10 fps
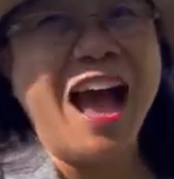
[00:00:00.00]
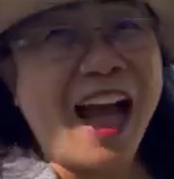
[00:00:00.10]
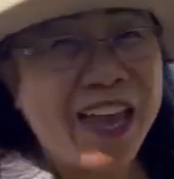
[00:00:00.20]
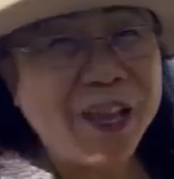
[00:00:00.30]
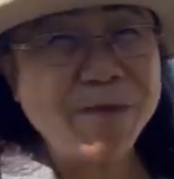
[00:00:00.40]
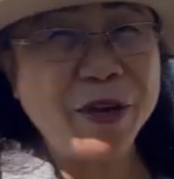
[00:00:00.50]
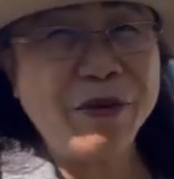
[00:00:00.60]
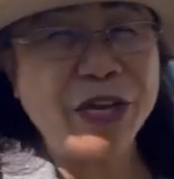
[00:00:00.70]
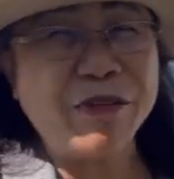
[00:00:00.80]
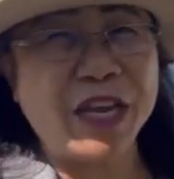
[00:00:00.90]
I am
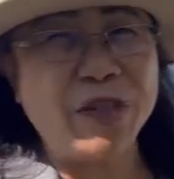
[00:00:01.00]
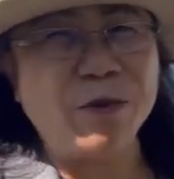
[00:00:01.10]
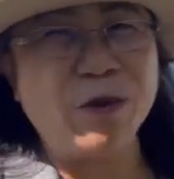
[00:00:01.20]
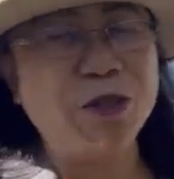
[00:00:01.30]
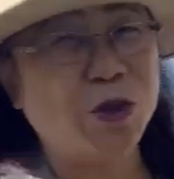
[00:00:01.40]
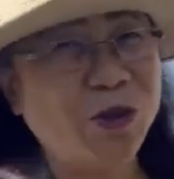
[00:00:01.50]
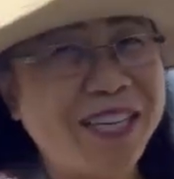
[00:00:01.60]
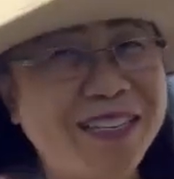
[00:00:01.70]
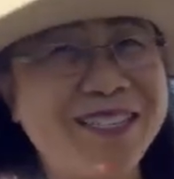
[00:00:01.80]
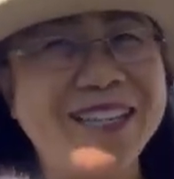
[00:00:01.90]
very grateful to
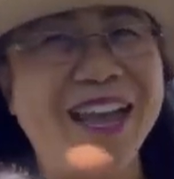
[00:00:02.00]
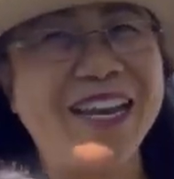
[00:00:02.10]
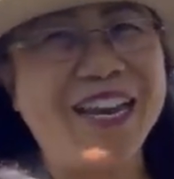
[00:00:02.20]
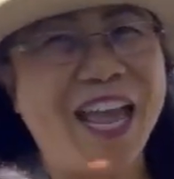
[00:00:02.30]
each and